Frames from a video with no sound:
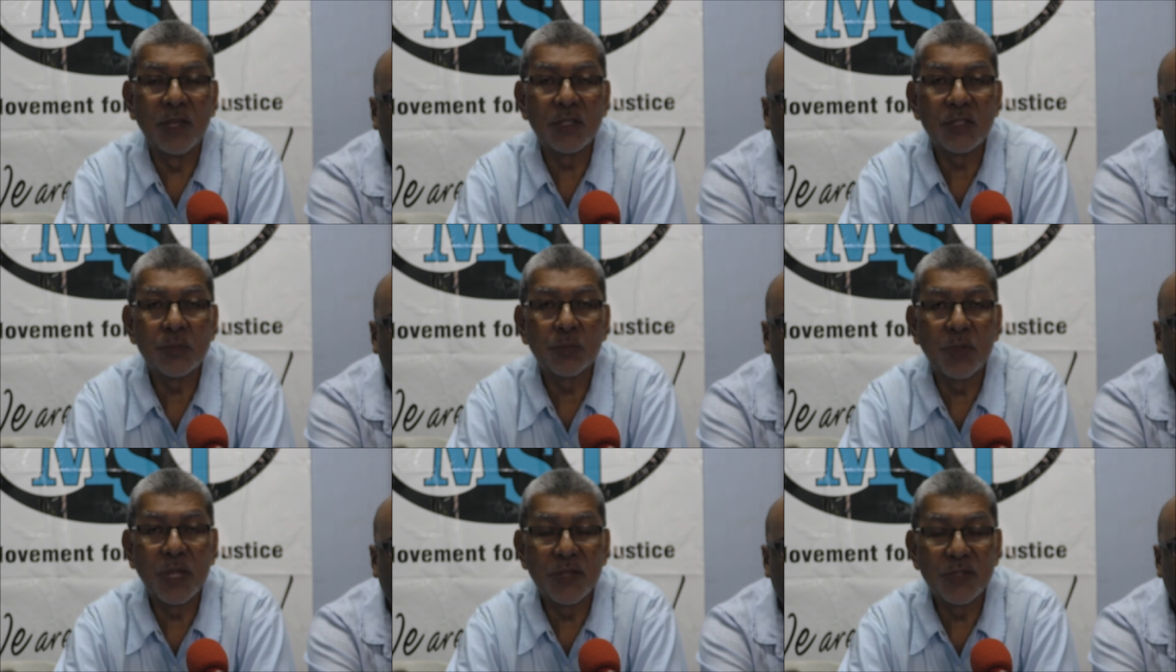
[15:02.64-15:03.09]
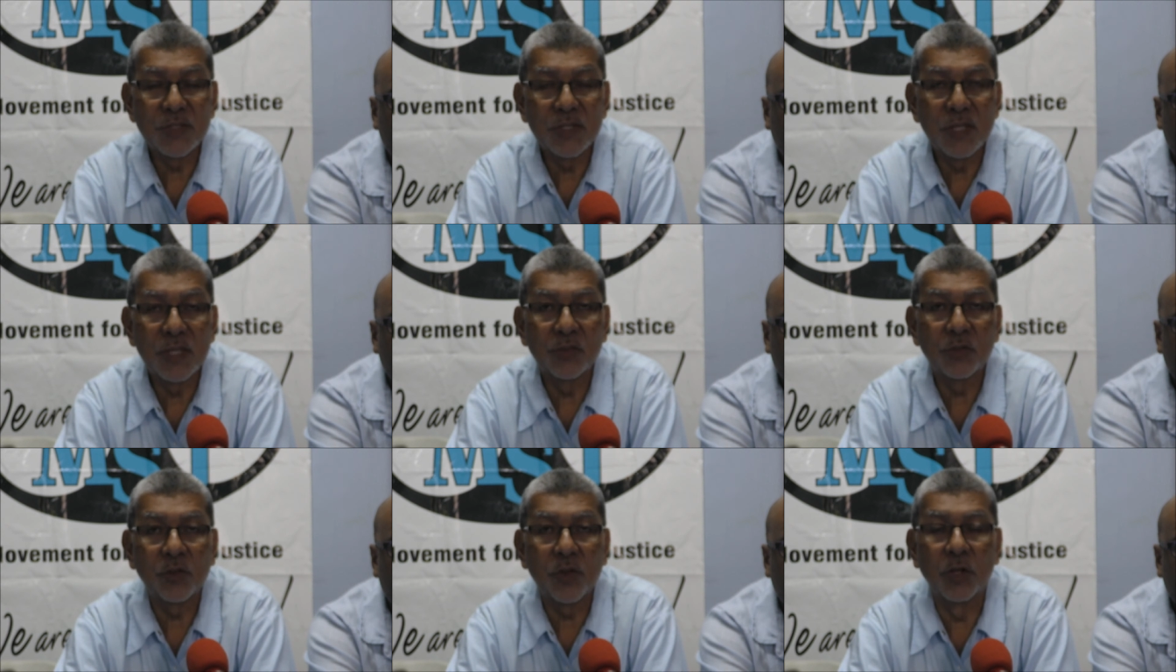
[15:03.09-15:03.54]
takes place in
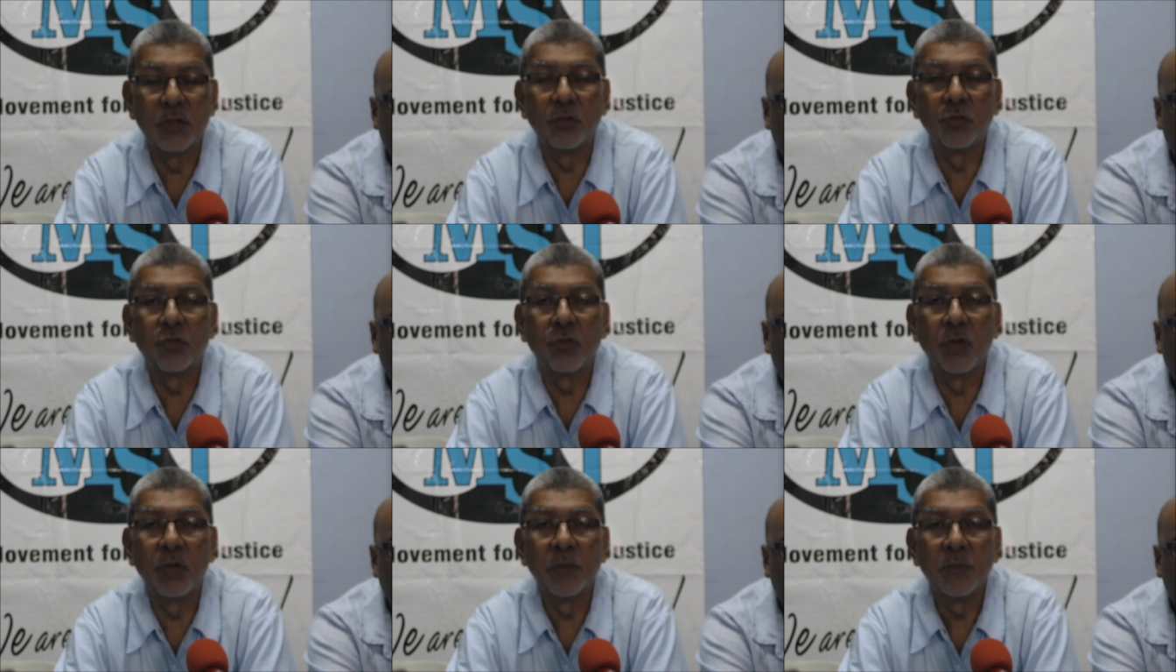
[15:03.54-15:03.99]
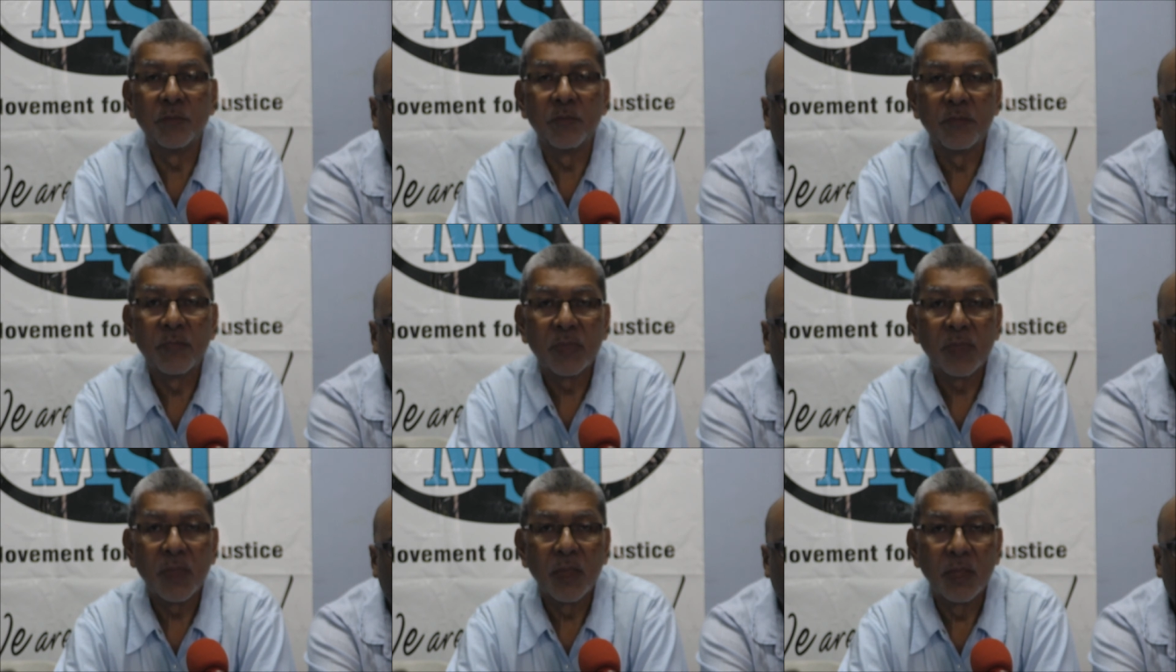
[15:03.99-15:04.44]
this country
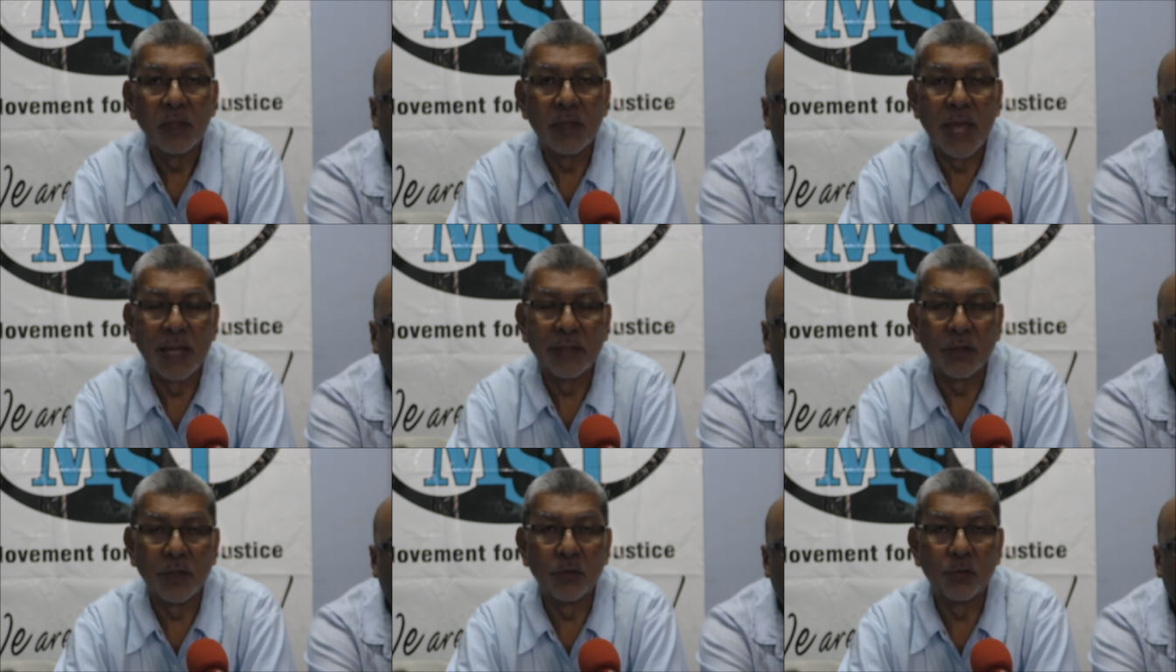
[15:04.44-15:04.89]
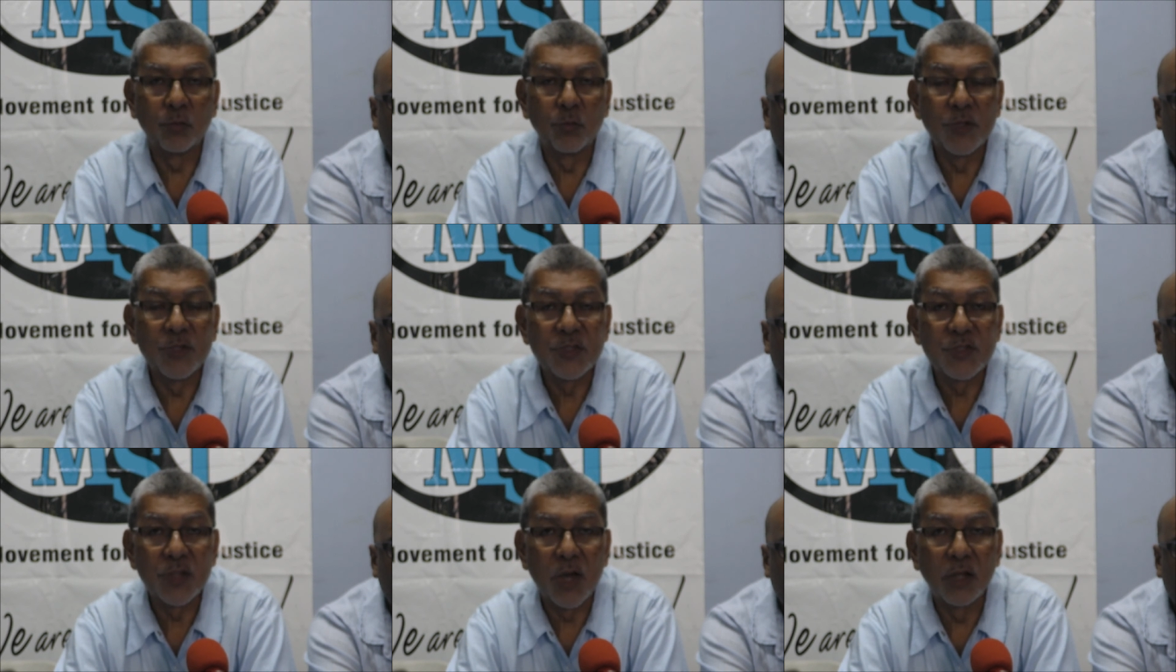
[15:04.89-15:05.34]
that is
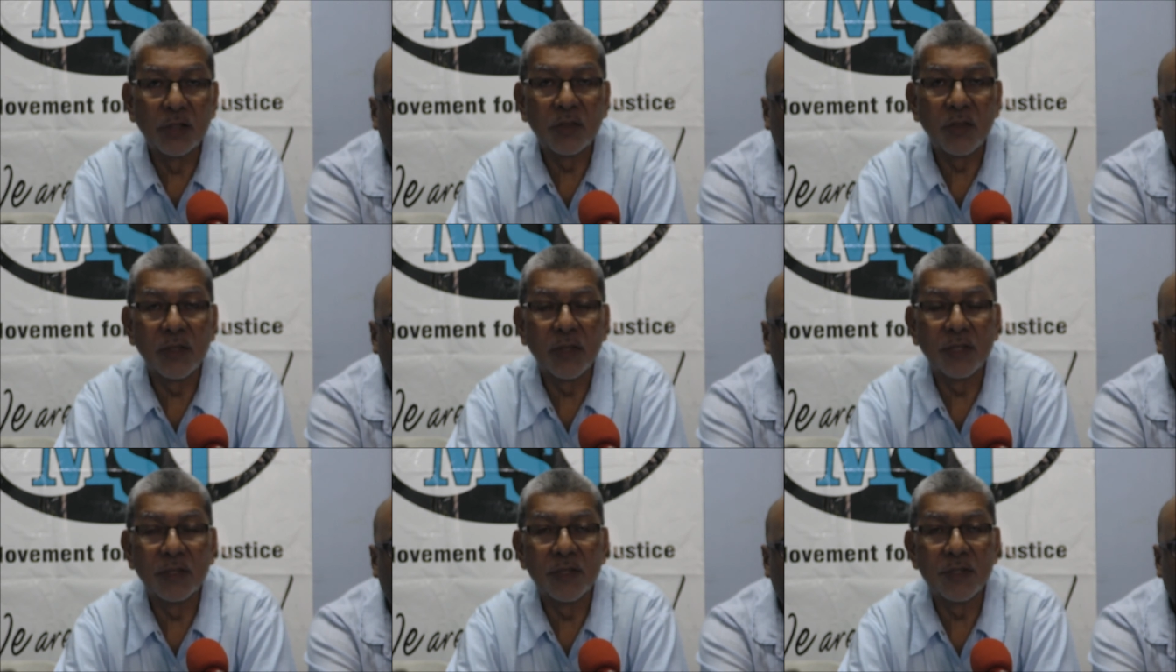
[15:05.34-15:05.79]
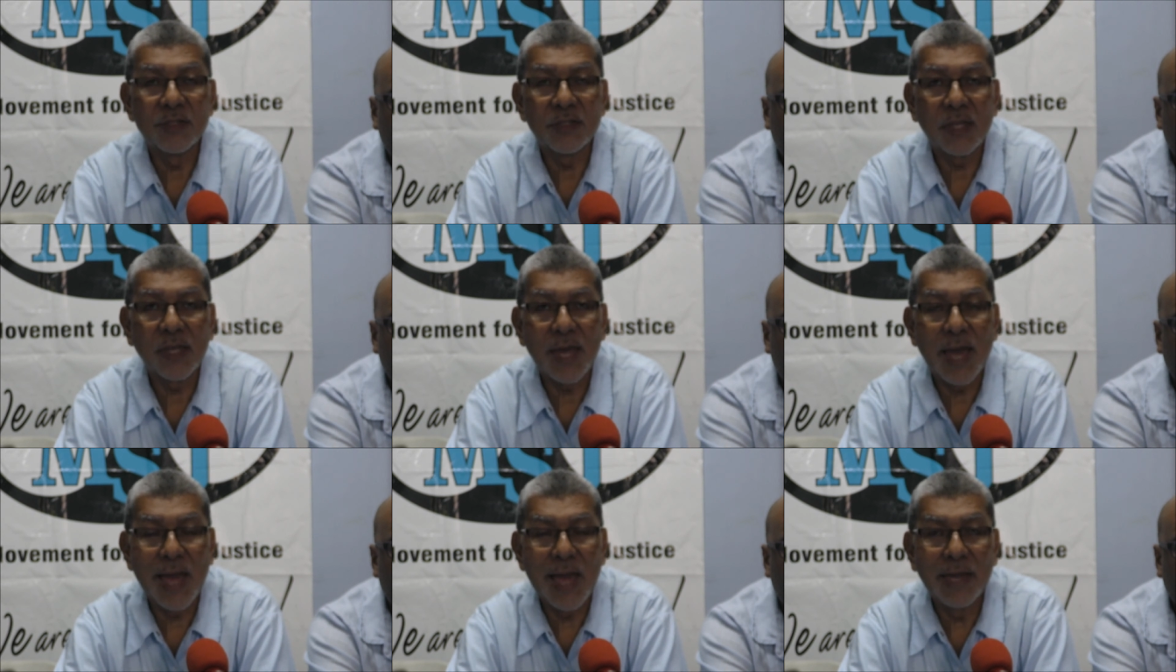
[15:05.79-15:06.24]
resulting in this
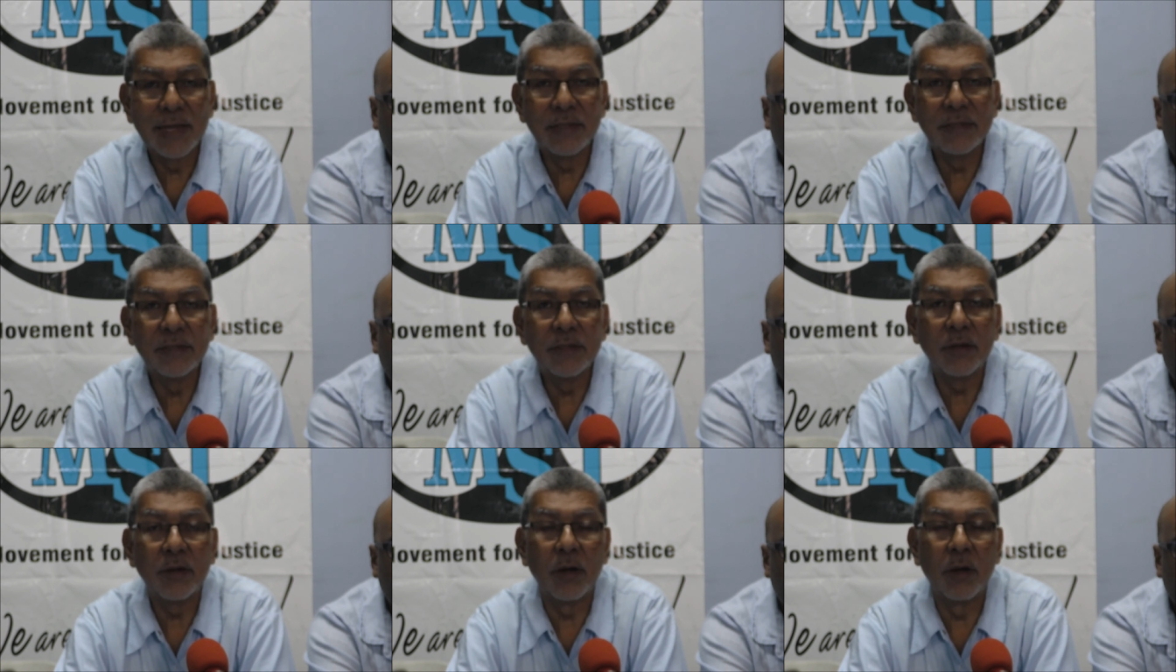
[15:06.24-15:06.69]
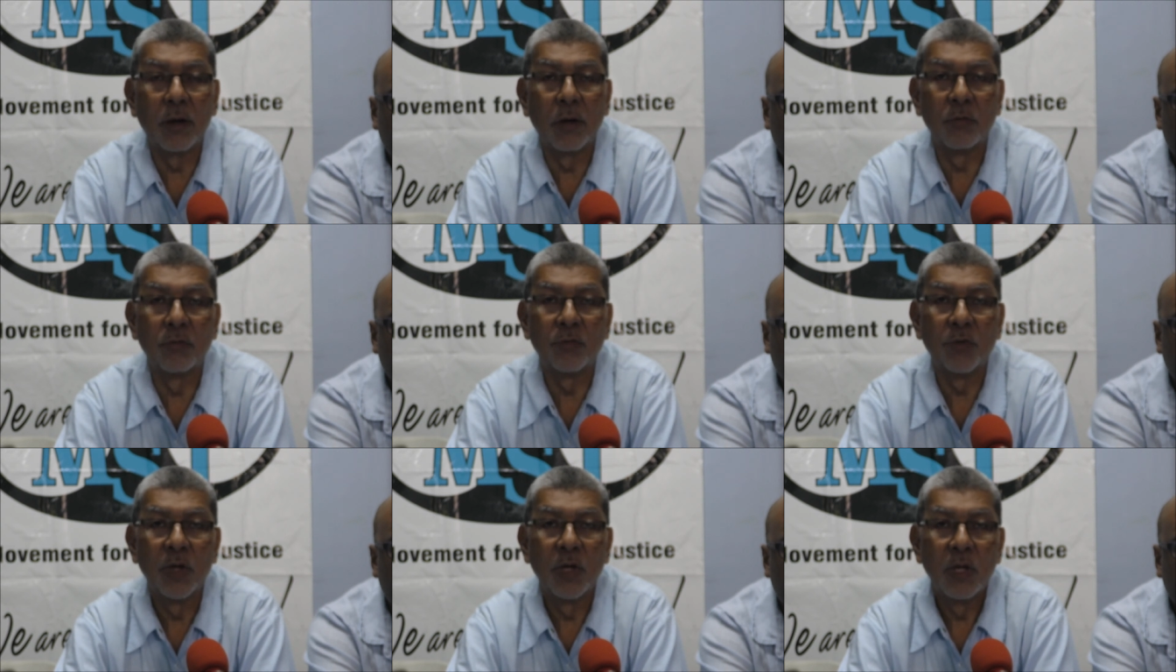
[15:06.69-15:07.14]
kind
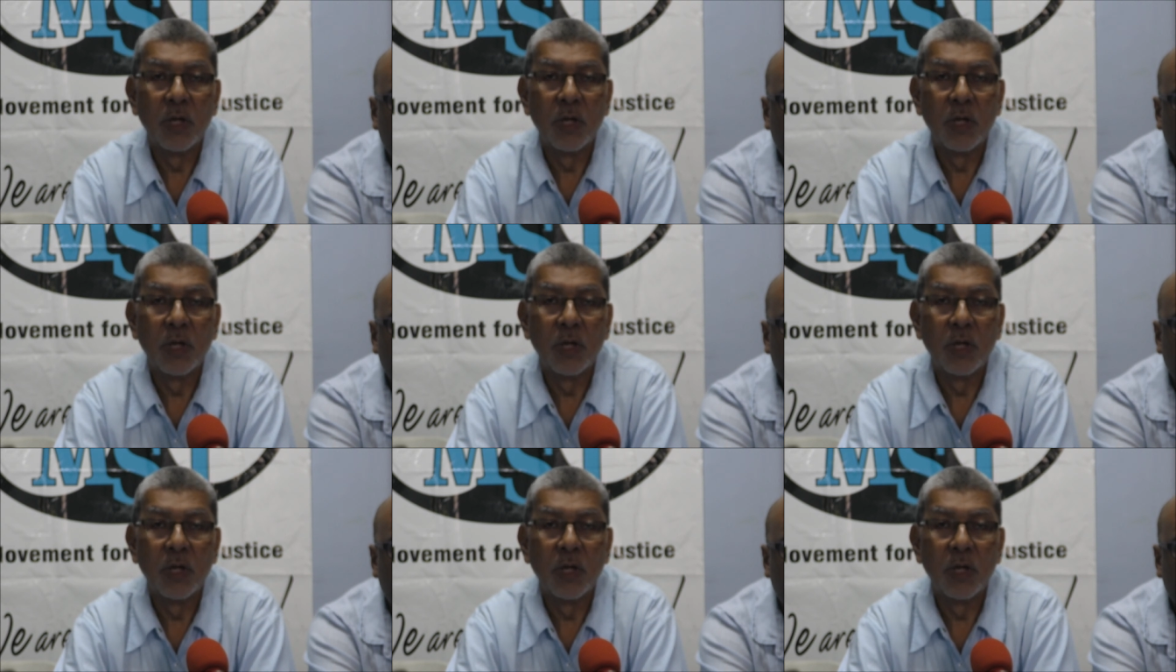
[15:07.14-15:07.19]
of,